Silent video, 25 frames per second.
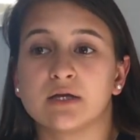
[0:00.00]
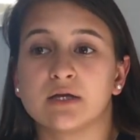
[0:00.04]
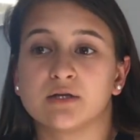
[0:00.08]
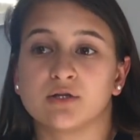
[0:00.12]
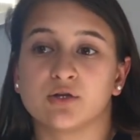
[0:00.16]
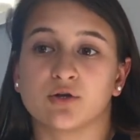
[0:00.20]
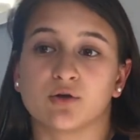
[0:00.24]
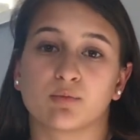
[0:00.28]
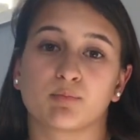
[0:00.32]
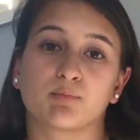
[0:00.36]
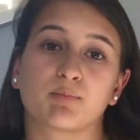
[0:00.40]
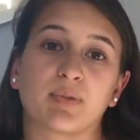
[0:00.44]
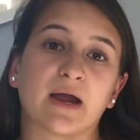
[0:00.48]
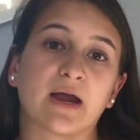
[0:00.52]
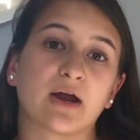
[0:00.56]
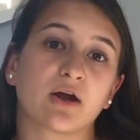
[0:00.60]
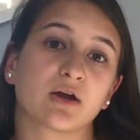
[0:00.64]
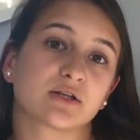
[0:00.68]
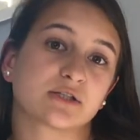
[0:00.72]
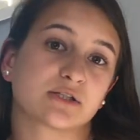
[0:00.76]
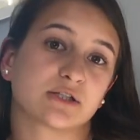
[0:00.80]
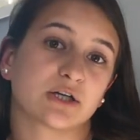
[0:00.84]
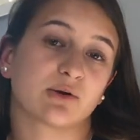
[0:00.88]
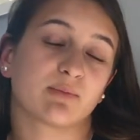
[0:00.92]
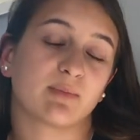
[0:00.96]
your
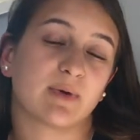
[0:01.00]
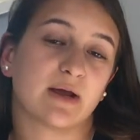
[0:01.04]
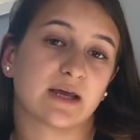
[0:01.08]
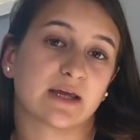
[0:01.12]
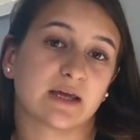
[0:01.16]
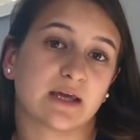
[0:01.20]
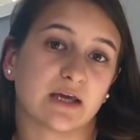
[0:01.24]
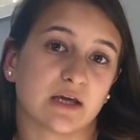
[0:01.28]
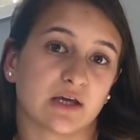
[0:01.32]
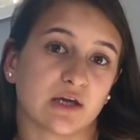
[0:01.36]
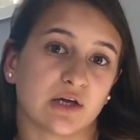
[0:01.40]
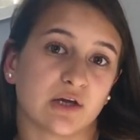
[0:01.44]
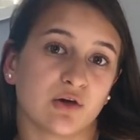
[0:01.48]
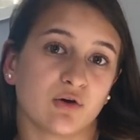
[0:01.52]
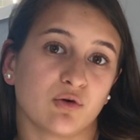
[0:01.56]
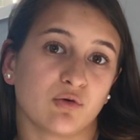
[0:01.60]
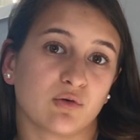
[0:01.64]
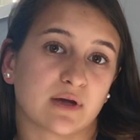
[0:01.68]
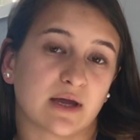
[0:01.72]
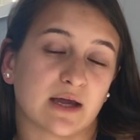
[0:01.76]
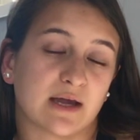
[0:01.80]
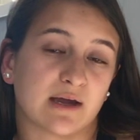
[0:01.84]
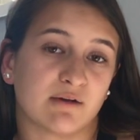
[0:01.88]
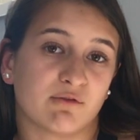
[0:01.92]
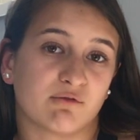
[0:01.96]
parents are making you
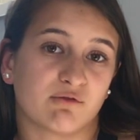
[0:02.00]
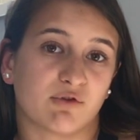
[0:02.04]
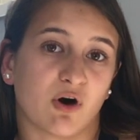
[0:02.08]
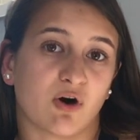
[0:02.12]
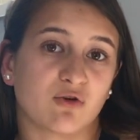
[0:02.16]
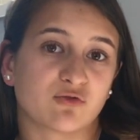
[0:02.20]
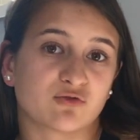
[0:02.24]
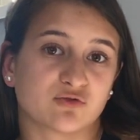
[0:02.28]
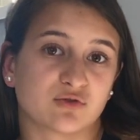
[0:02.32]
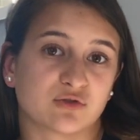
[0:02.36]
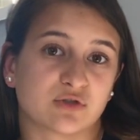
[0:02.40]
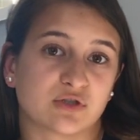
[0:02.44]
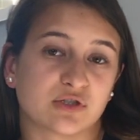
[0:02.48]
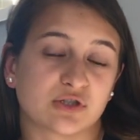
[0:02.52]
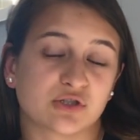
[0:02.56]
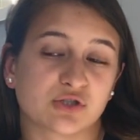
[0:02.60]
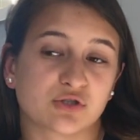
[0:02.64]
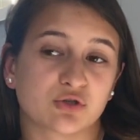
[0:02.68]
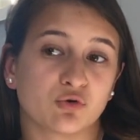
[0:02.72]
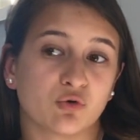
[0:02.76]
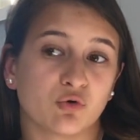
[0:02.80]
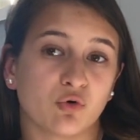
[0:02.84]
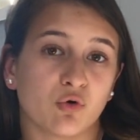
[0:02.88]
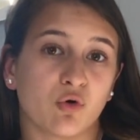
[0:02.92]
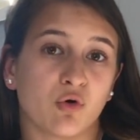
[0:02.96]
get involved with the
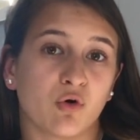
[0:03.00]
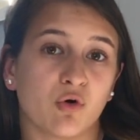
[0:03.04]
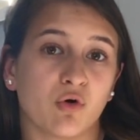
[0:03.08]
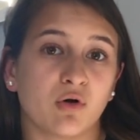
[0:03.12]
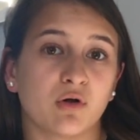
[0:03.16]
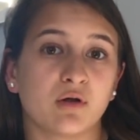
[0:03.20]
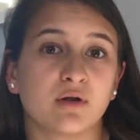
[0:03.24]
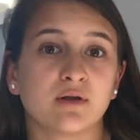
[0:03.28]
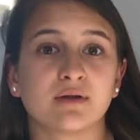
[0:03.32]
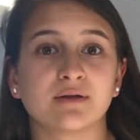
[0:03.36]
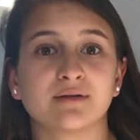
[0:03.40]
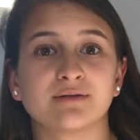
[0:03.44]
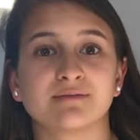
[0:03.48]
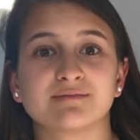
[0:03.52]
school,